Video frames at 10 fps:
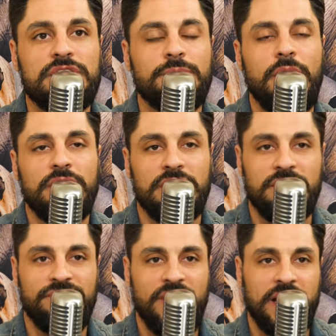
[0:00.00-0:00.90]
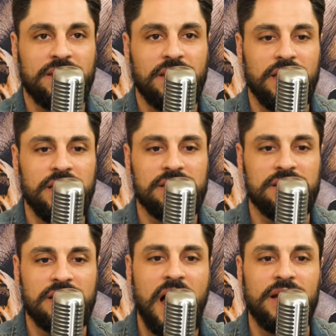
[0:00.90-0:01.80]
smart in the fact that
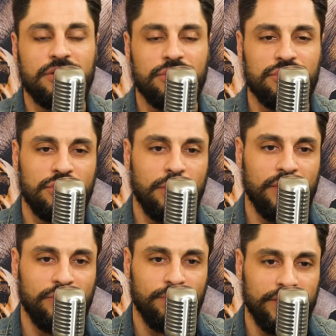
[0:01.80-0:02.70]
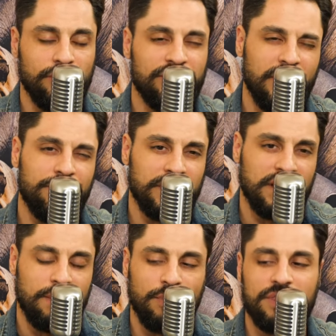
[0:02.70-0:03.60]
he's not going to show his real self on
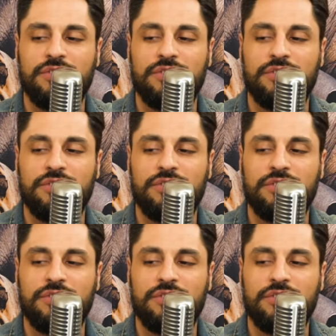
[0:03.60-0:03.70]
camera.